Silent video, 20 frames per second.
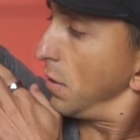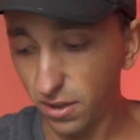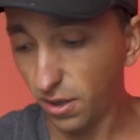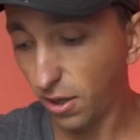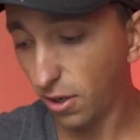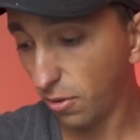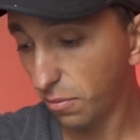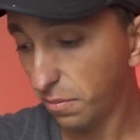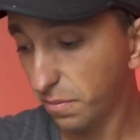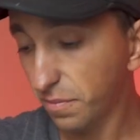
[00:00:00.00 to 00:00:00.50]

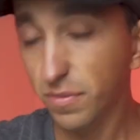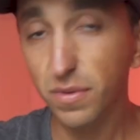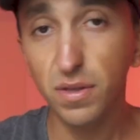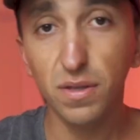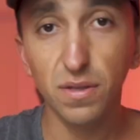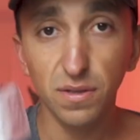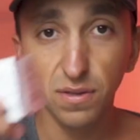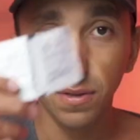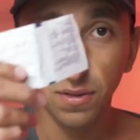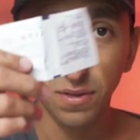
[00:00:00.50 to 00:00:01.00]
Oh,
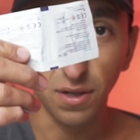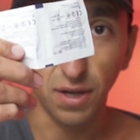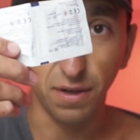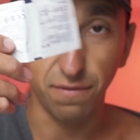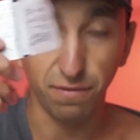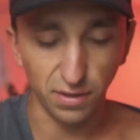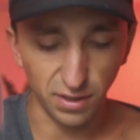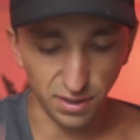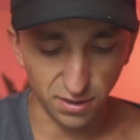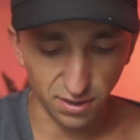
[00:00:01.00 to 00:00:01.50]
I
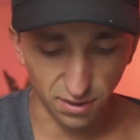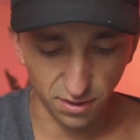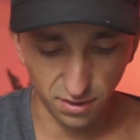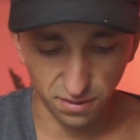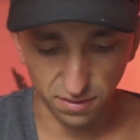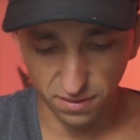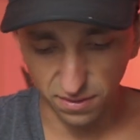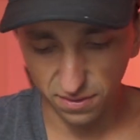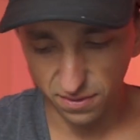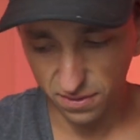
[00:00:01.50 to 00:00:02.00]
forgot to
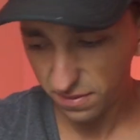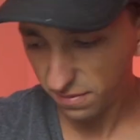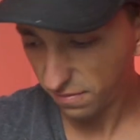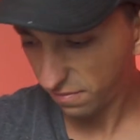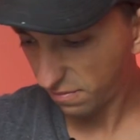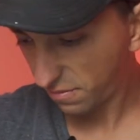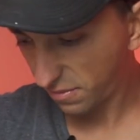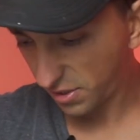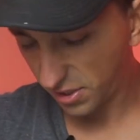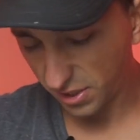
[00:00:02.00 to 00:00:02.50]

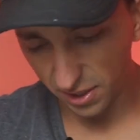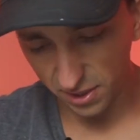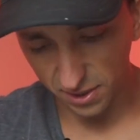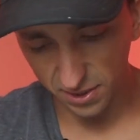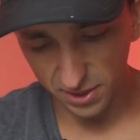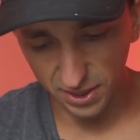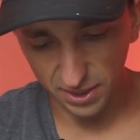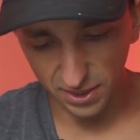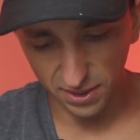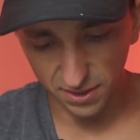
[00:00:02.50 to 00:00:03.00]

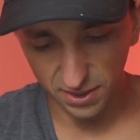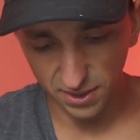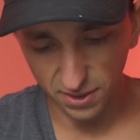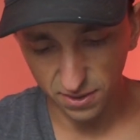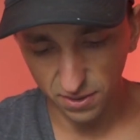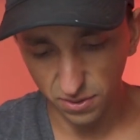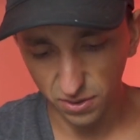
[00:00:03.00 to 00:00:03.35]
sanitize.